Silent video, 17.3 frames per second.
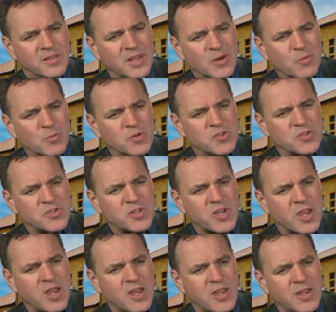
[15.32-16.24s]
there was
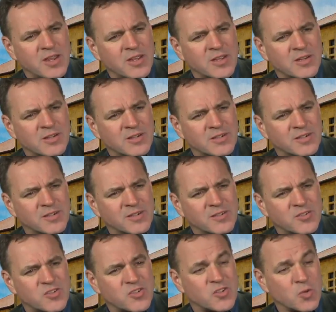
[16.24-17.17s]
a
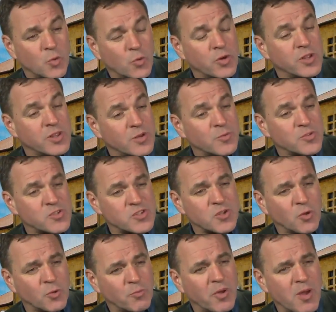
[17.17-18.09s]
story that was
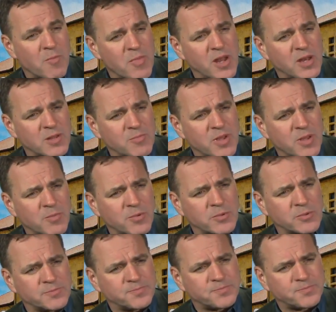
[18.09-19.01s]
told by many
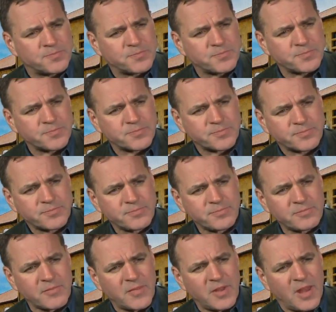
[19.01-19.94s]
people.
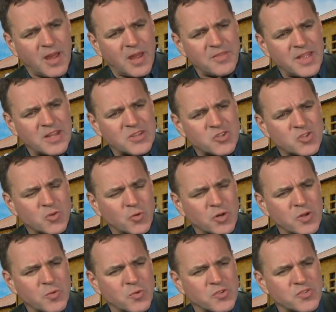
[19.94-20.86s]
And that
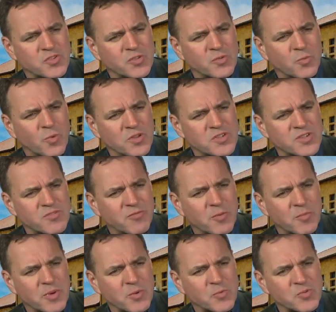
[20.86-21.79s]
story was that once
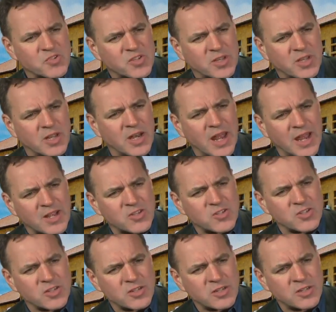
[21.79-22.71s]
everybody was
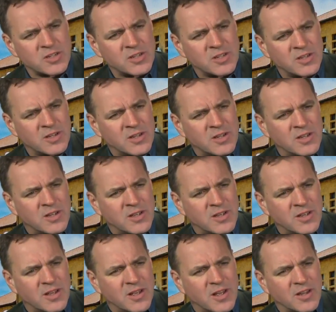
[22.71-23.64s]
connected
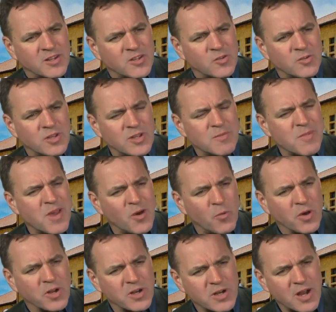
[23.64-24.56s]
and could
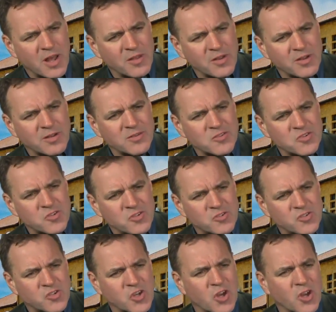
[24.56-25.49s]
email one another and
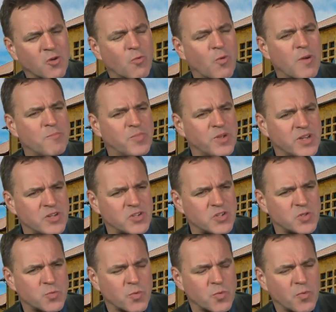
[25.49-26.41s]
share web
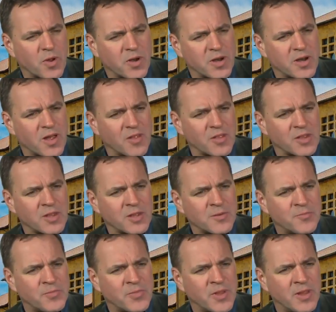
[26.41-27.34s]
pages with one another,
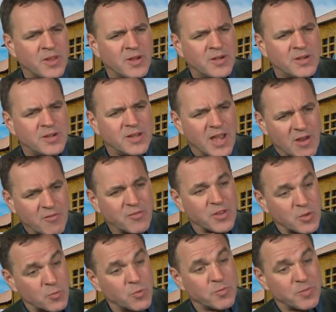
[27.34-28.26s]

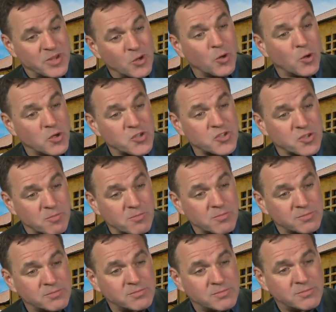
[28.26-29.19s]
everything would be
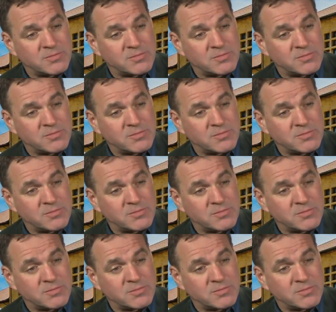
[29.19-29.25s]
awesome.